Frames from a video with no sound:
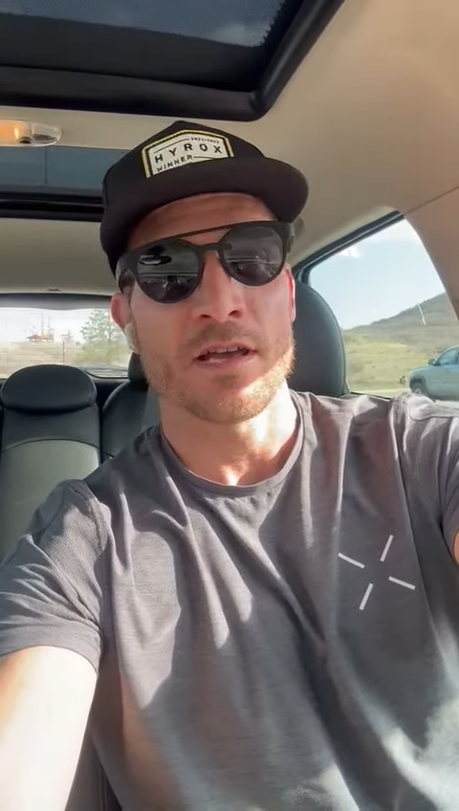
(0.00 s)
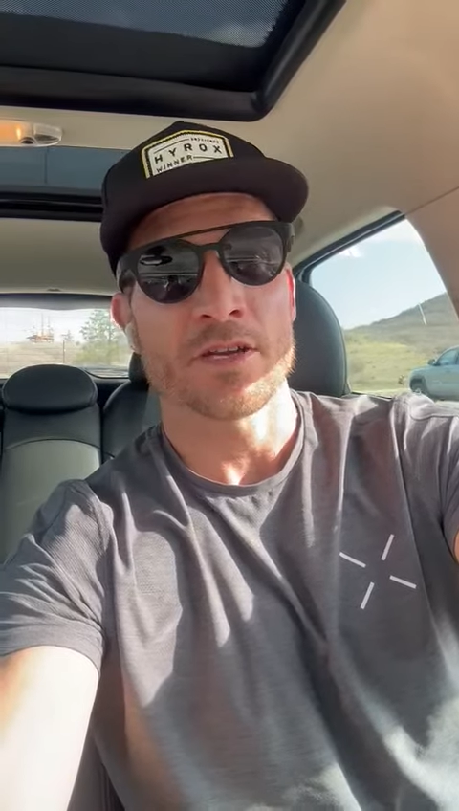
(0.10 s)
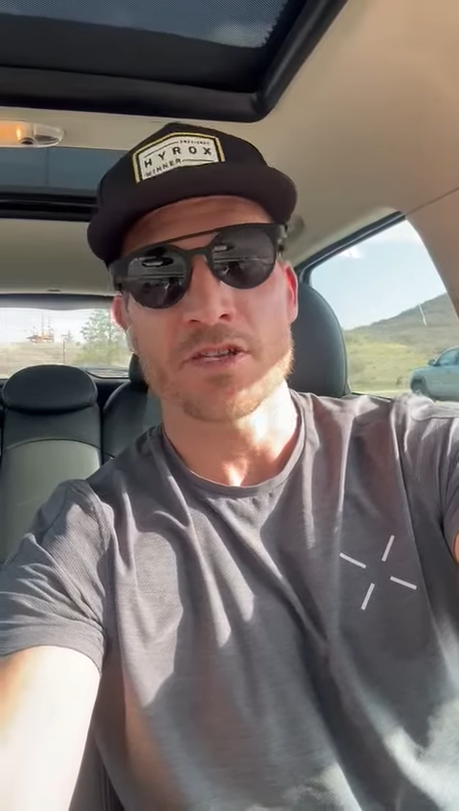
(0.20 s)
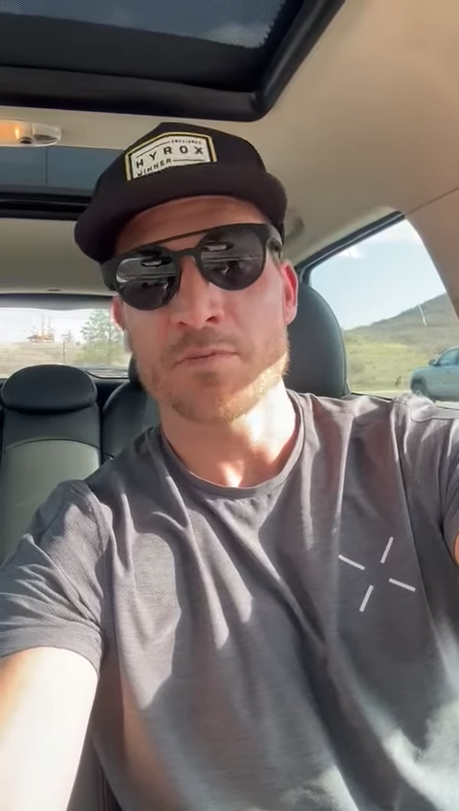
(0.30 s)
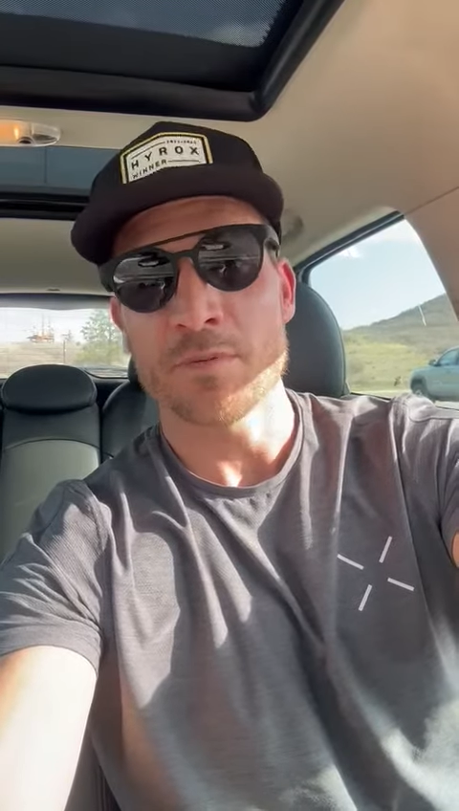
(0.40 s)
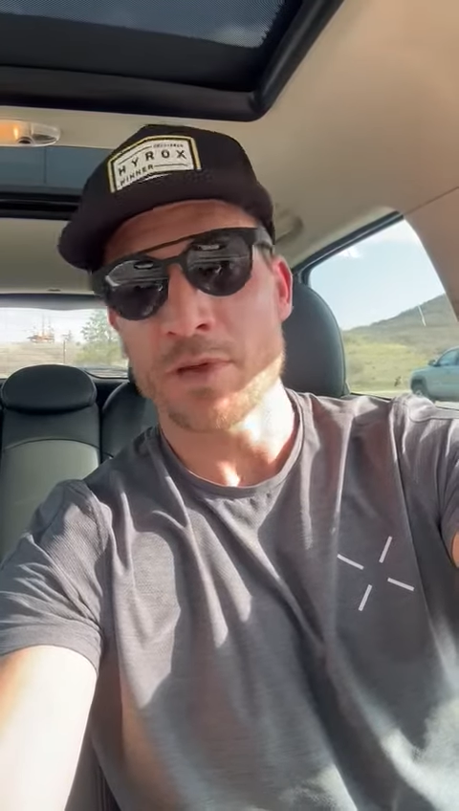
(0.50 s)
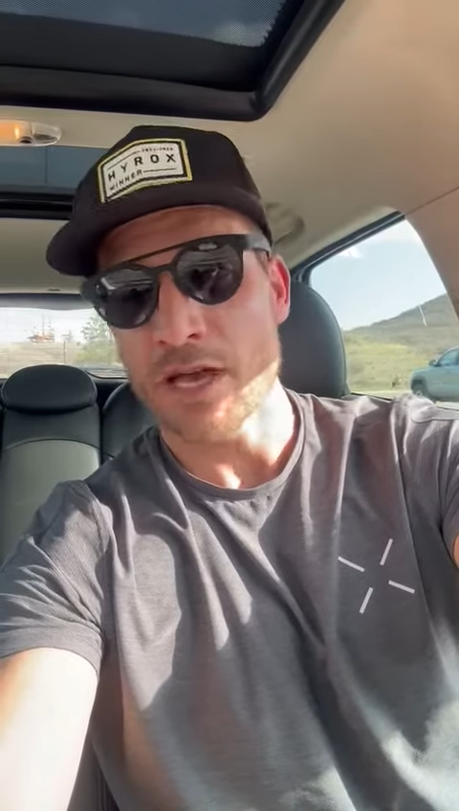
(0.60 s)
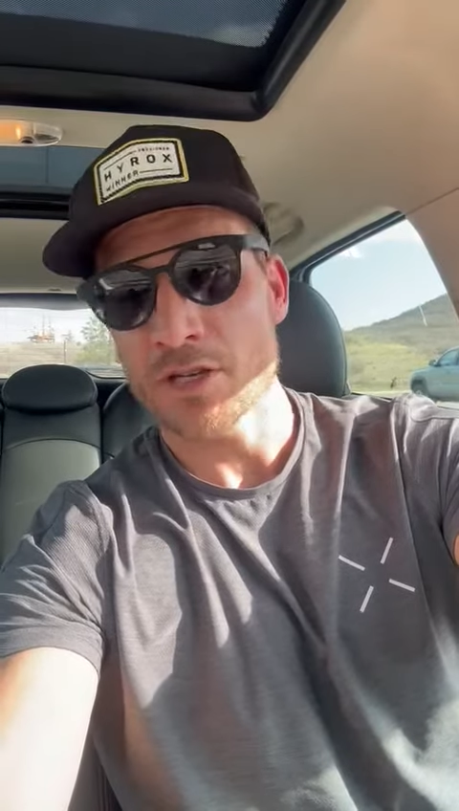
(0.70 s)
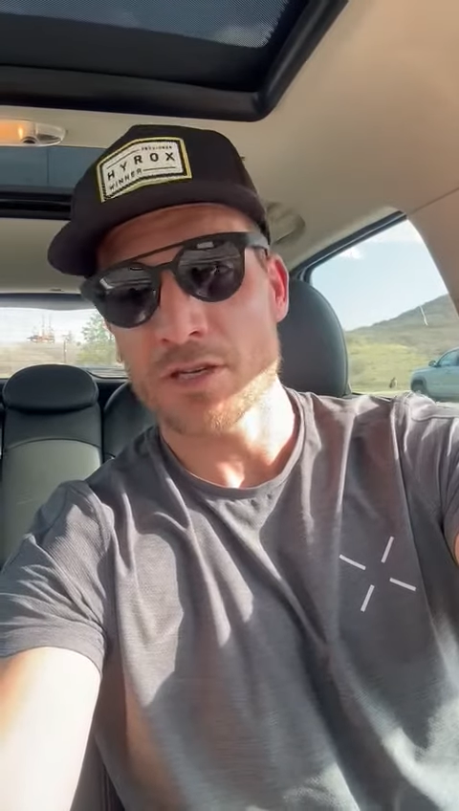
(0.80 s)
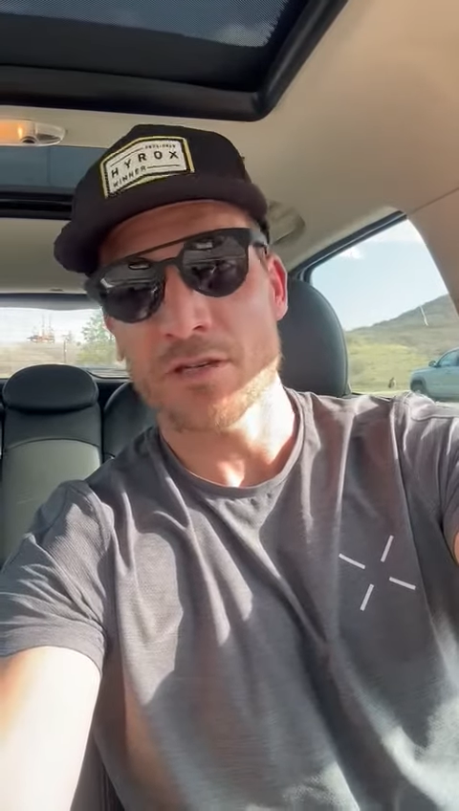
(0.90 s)
just be
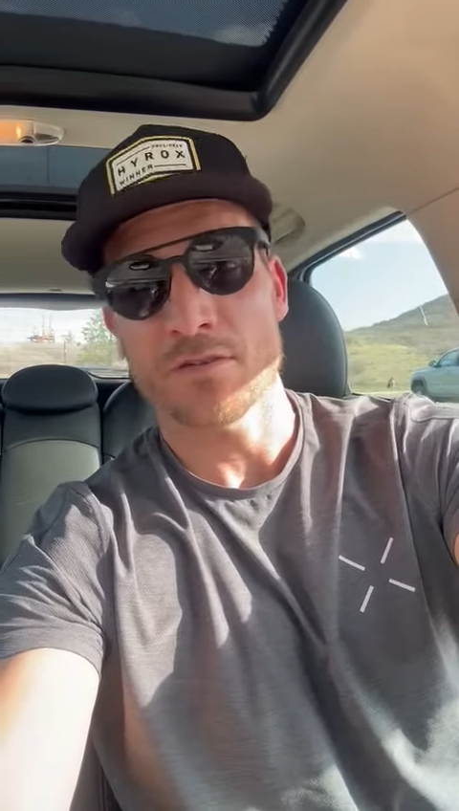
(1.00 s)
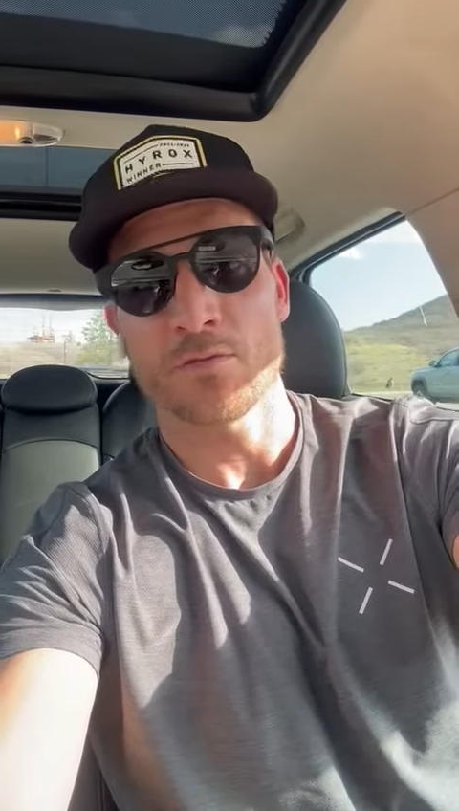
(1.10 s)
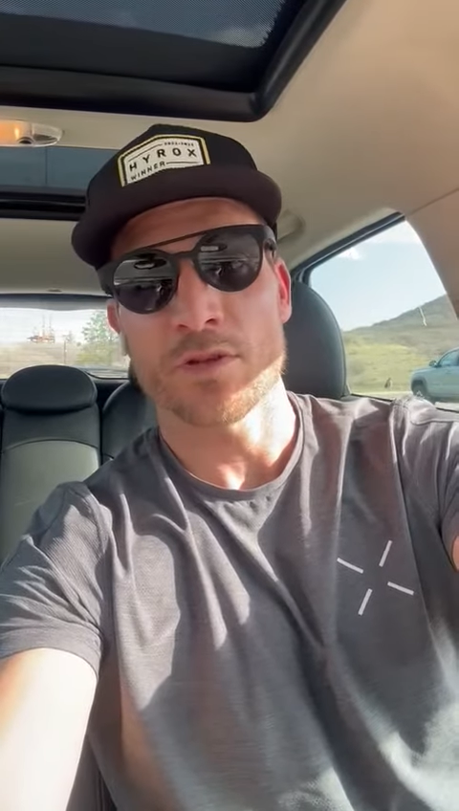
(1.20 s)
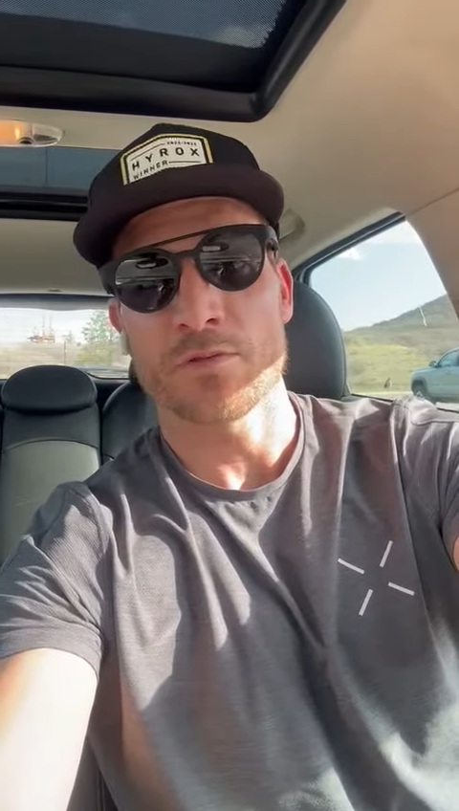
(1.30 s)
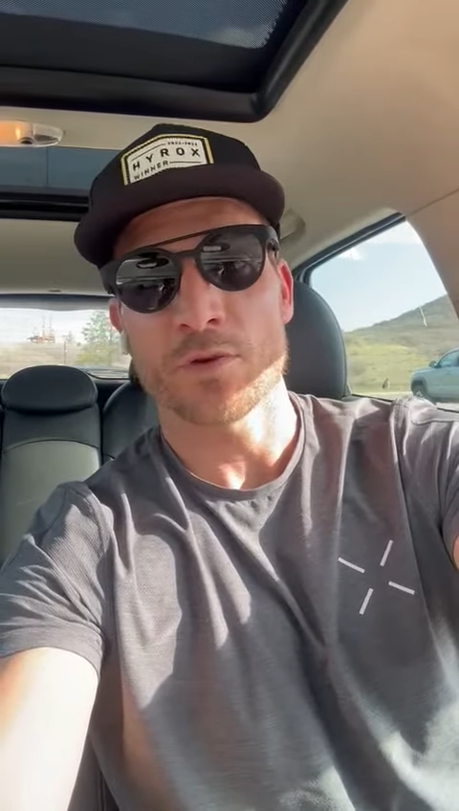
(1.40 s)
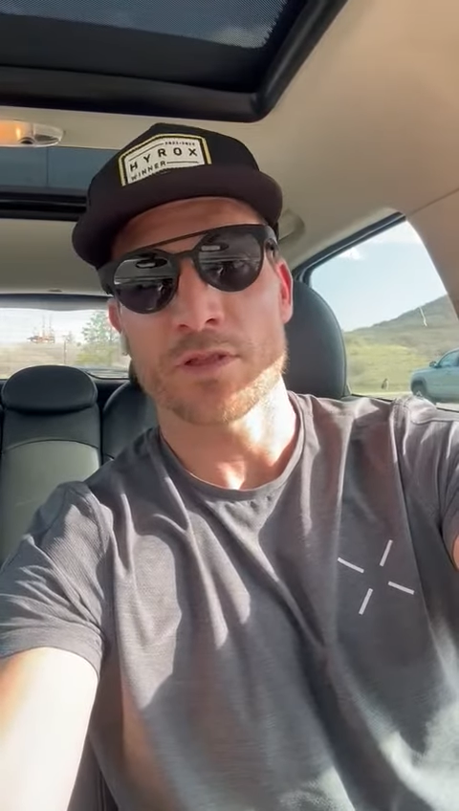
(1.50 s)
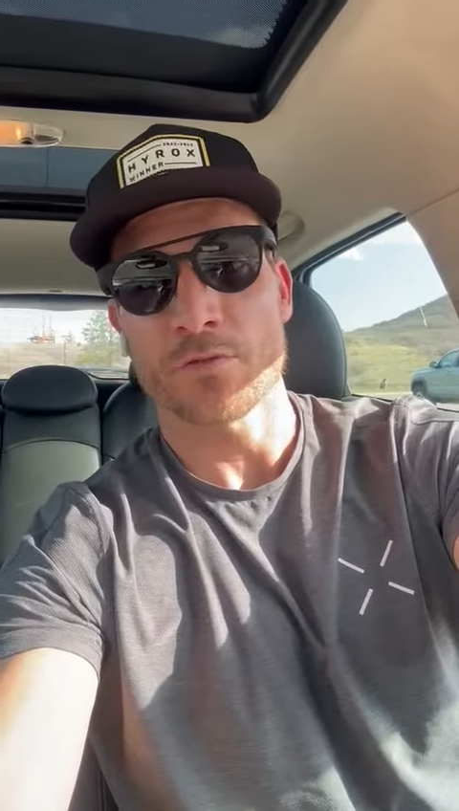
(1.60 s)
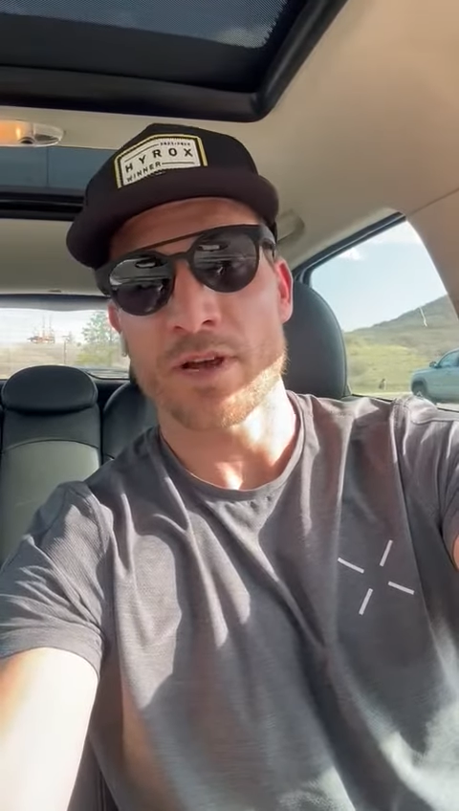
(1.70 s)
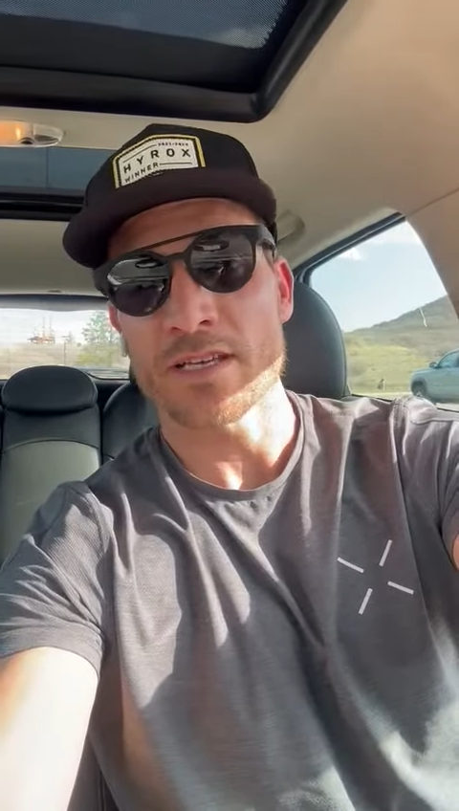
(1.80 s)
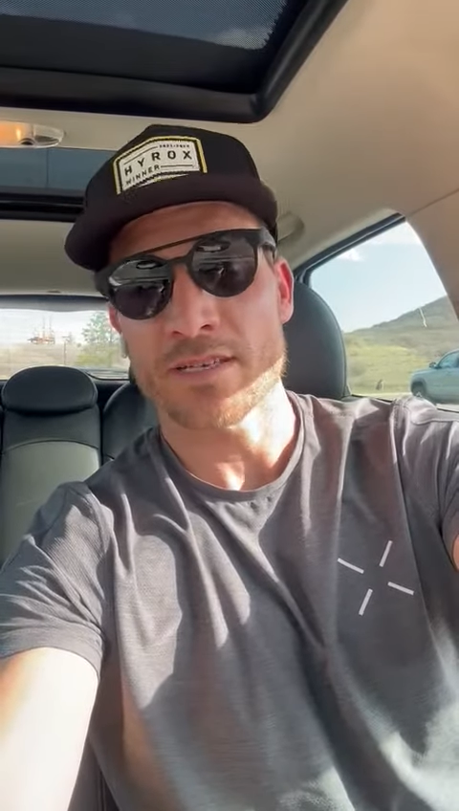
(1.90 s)
patient with the
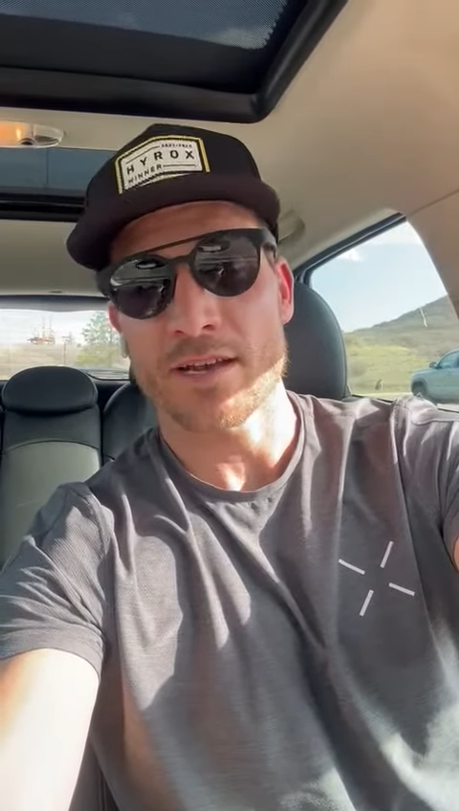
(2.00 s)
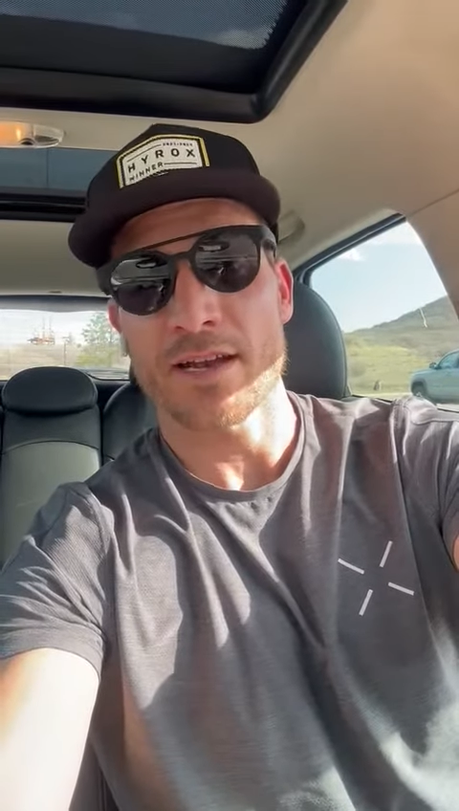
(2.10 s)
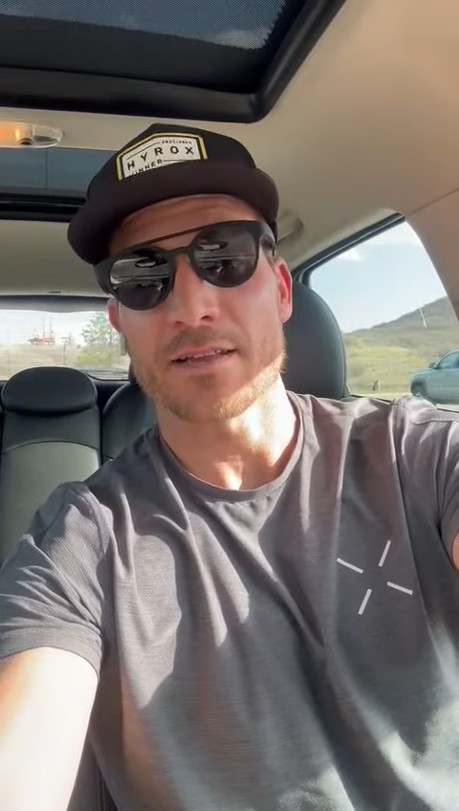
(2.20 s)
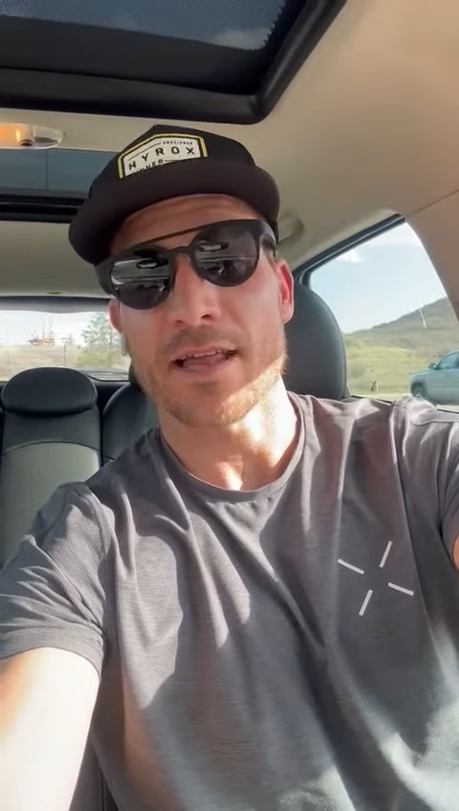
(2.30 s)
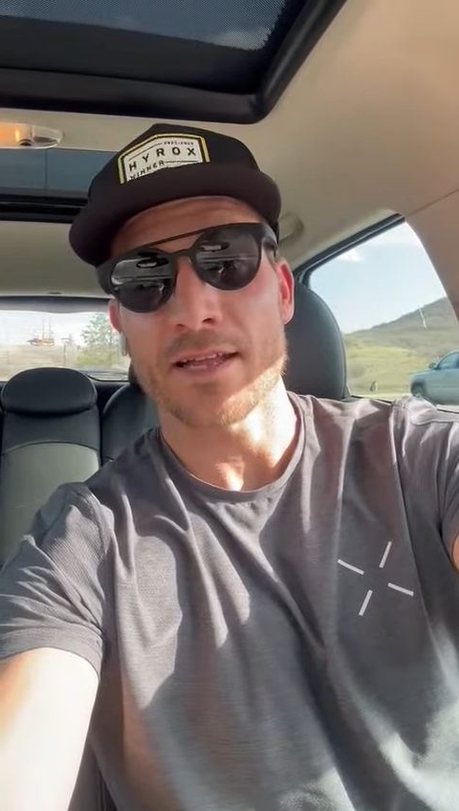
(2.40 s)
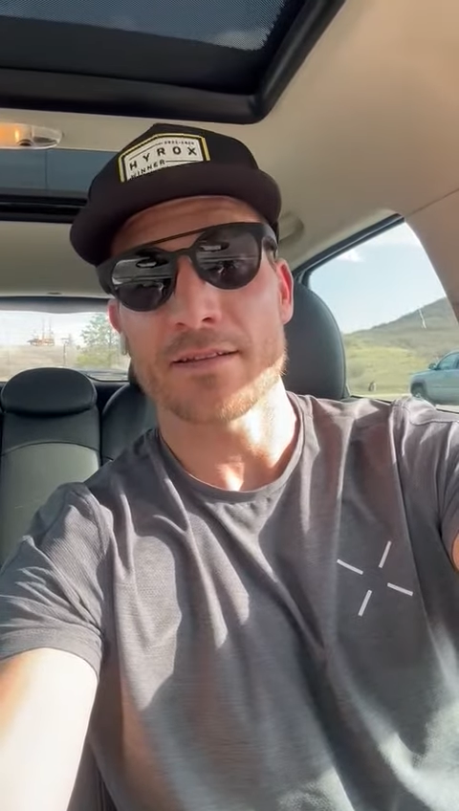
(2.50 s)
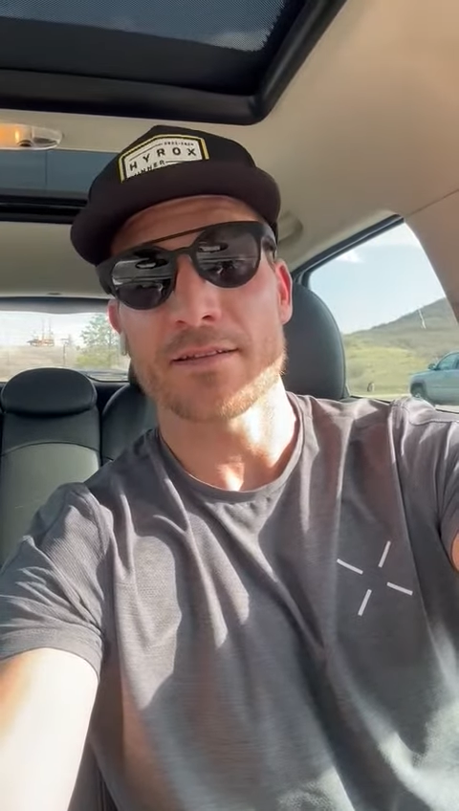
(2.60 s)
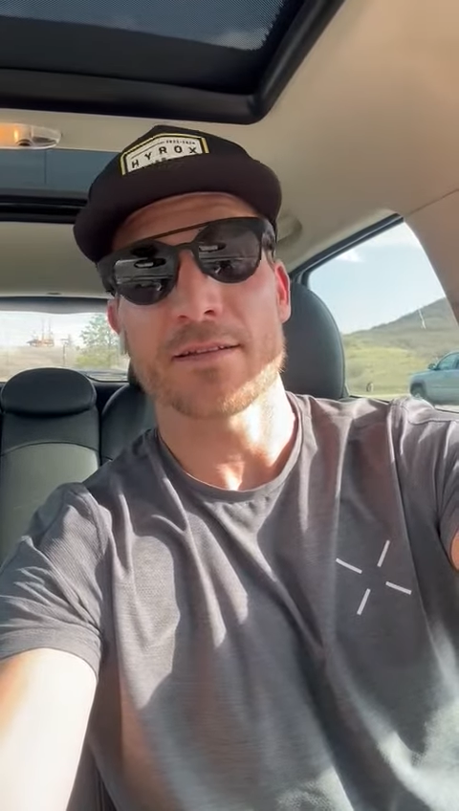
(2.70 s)
race and kind of let